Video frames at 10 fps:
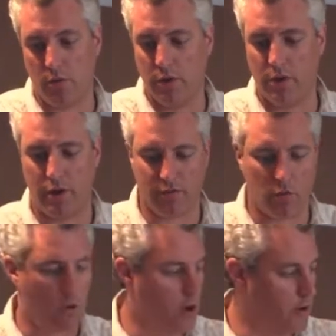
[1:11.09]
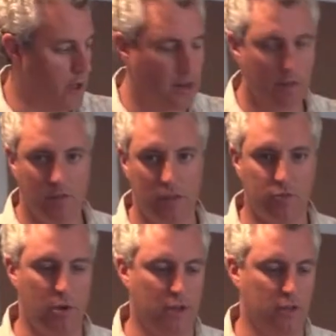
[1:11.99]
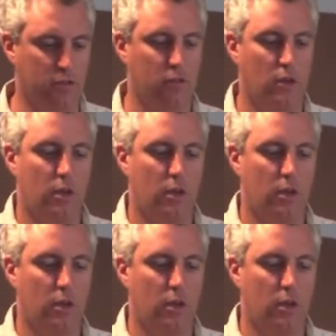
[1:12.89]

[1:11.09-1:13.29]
We don't have to water any of these buckets.